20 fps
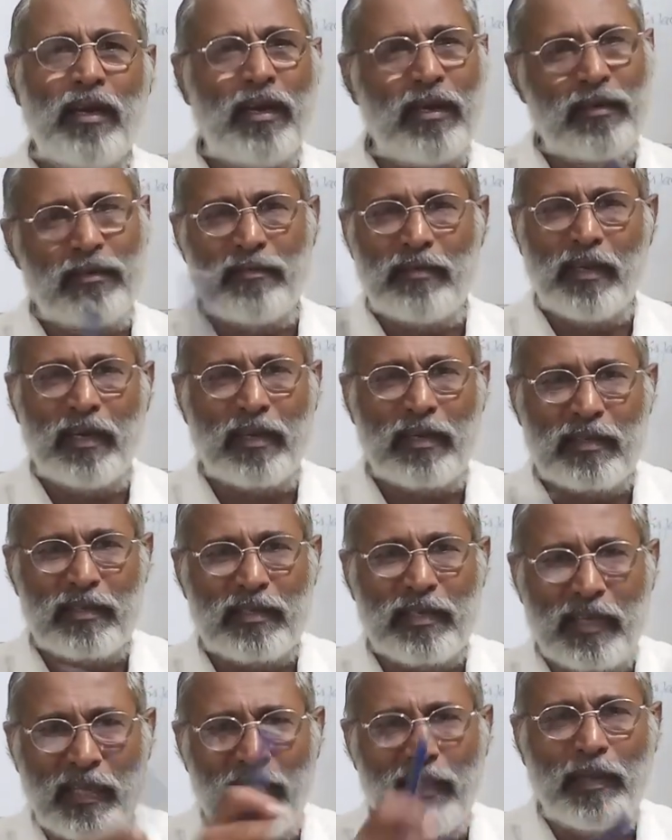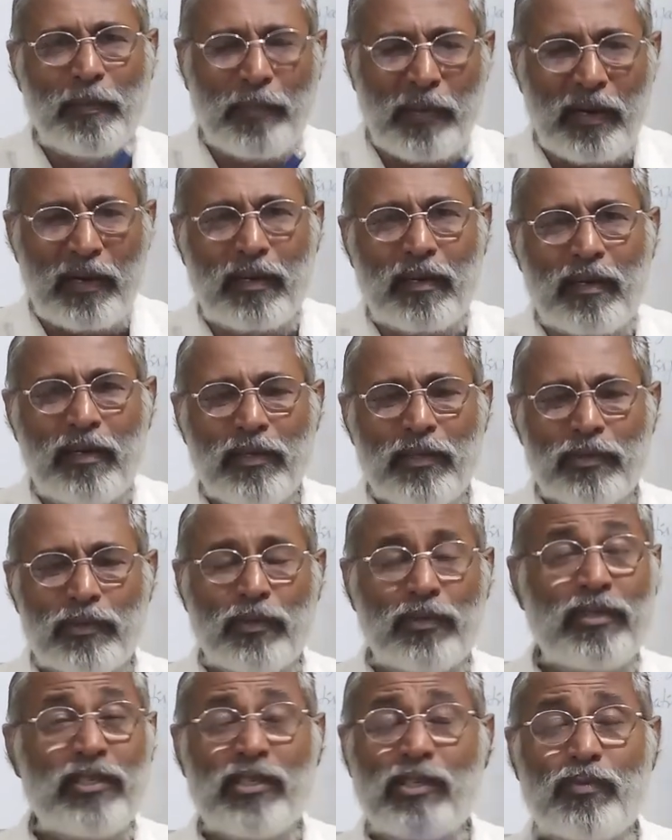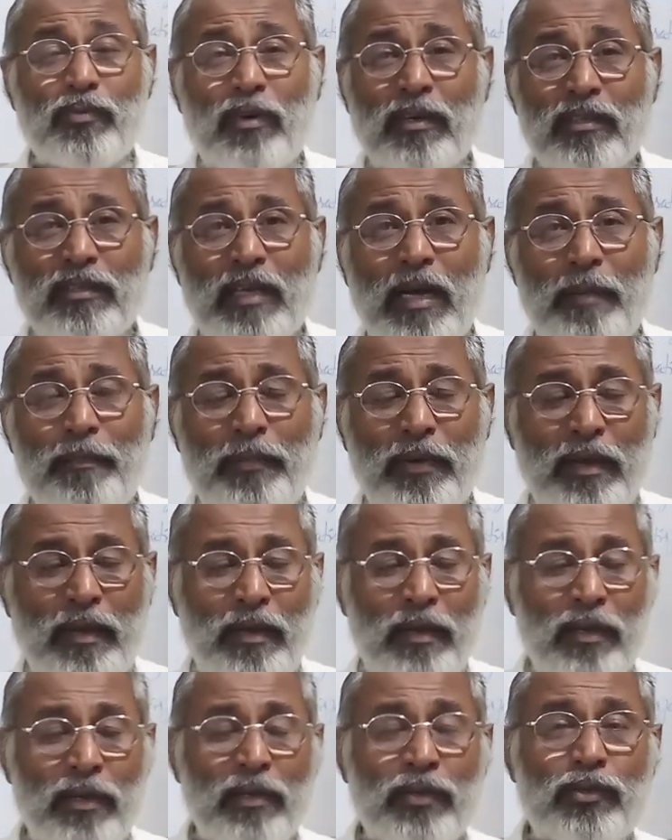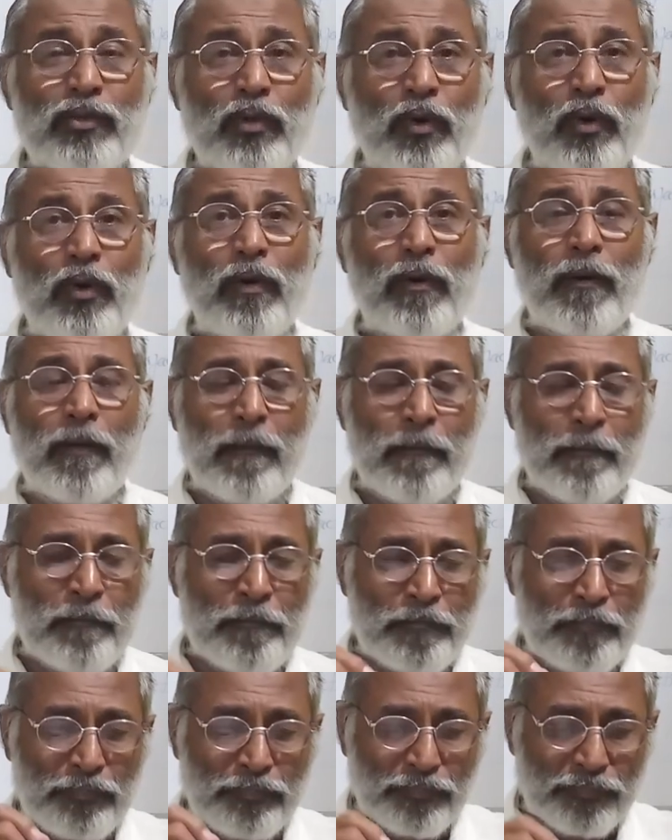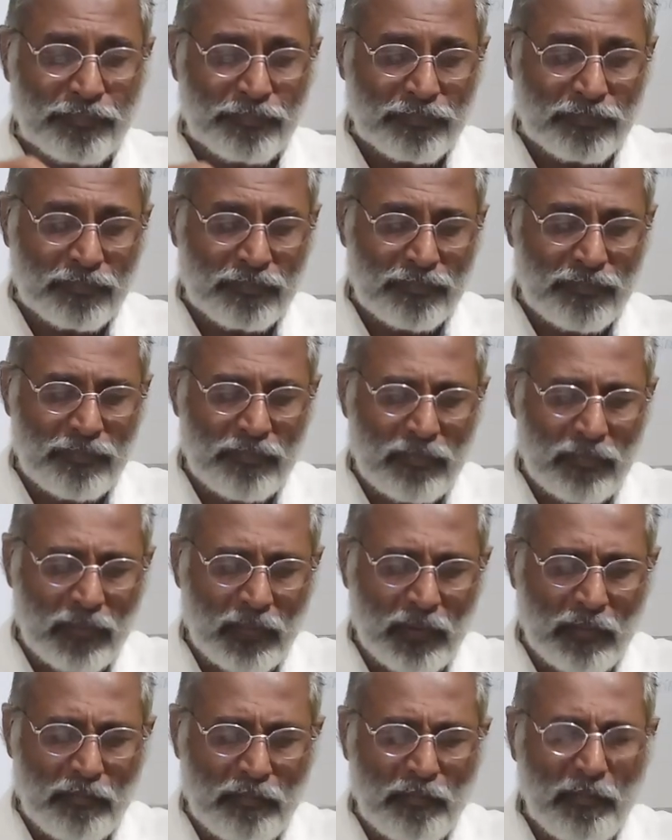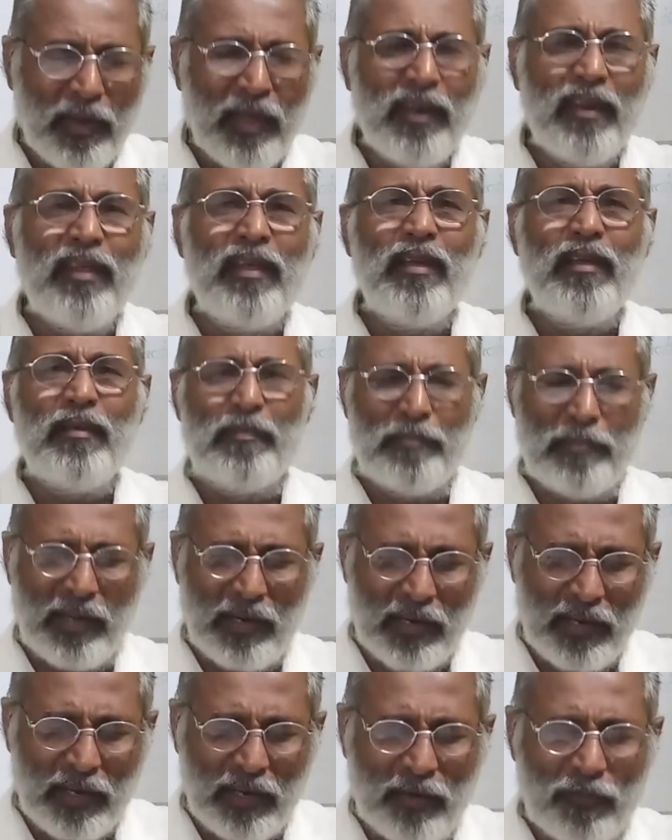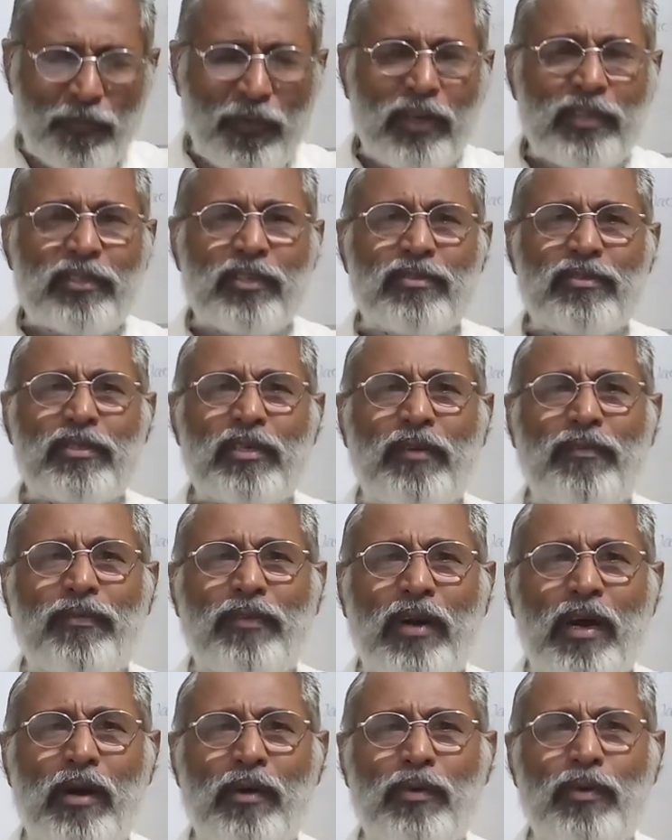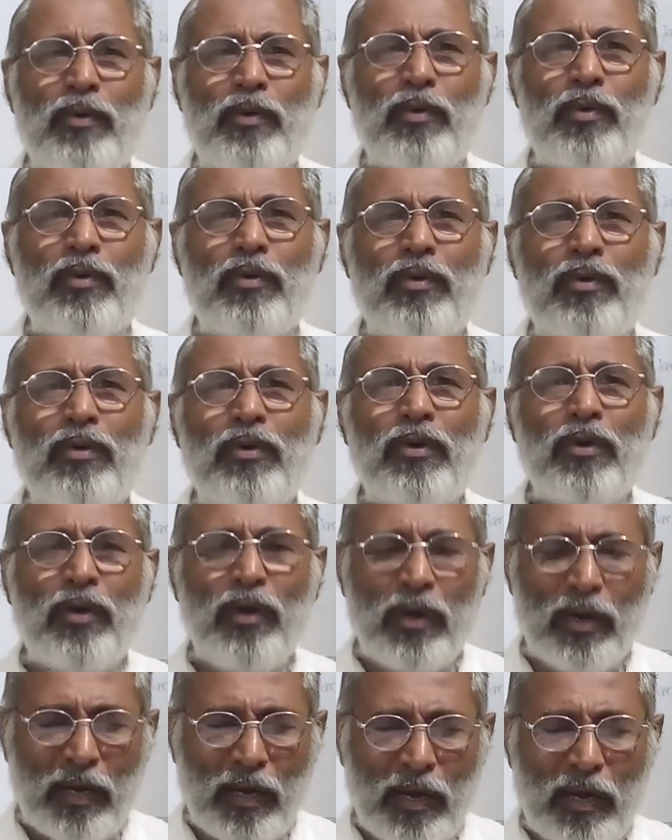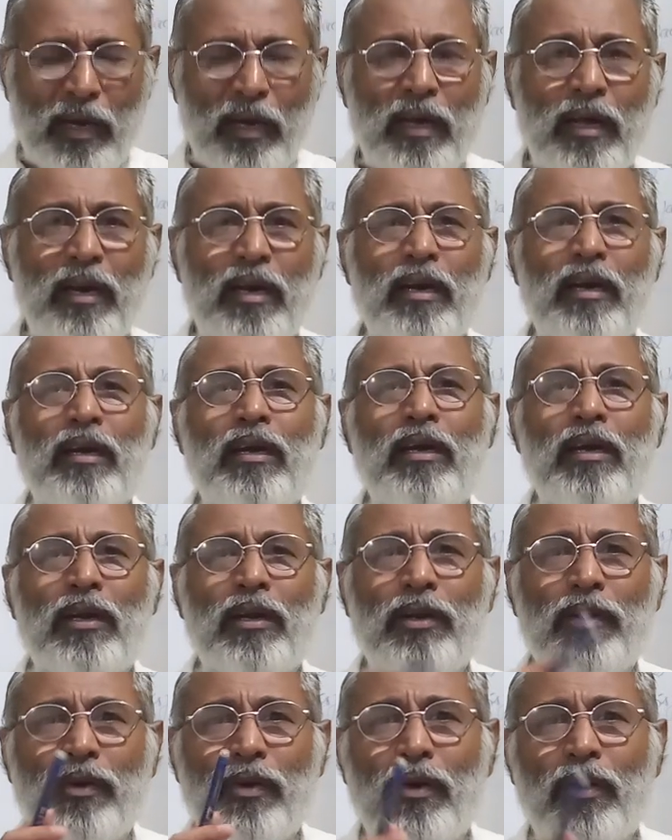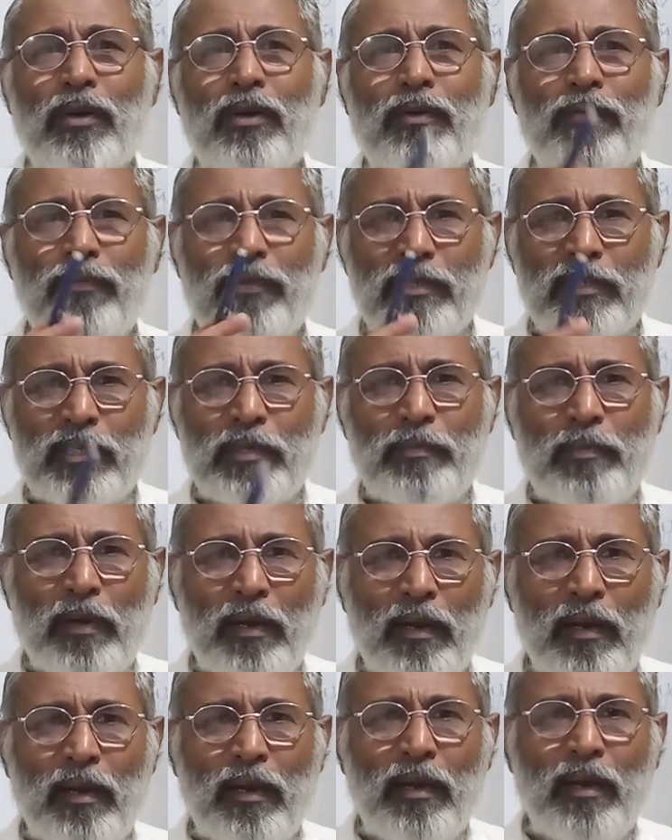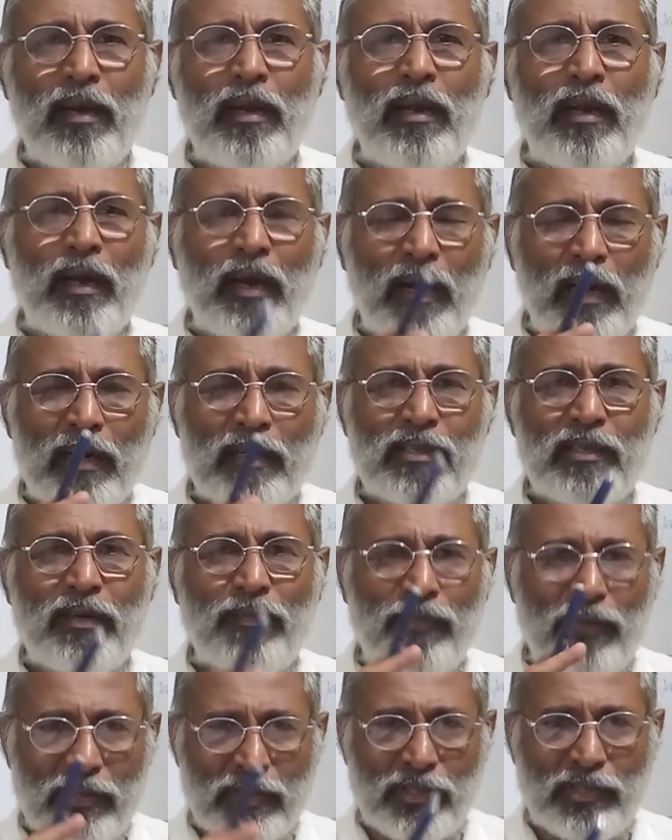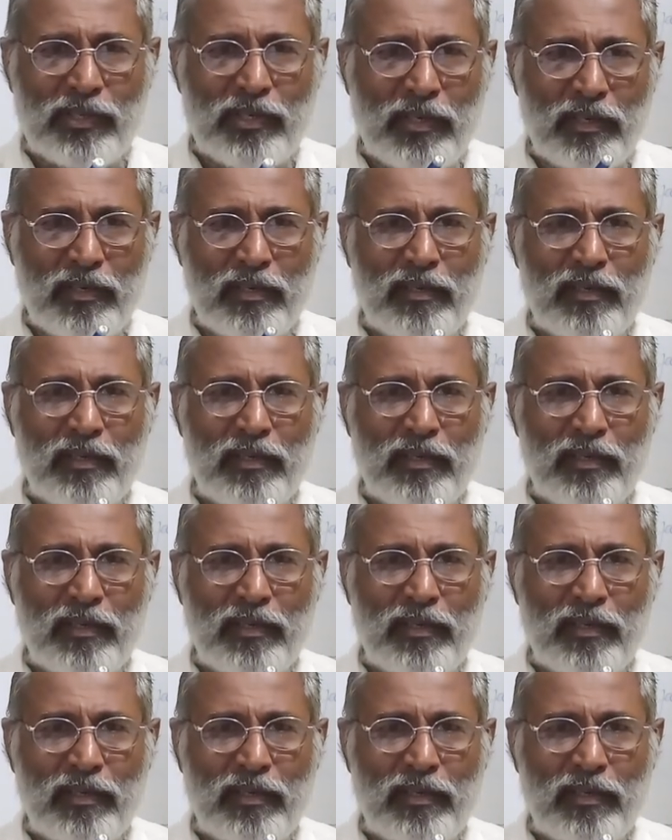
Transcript: and they kill the part. So, this is what is happening. So, many, many infections of Rahu are not visible at the first.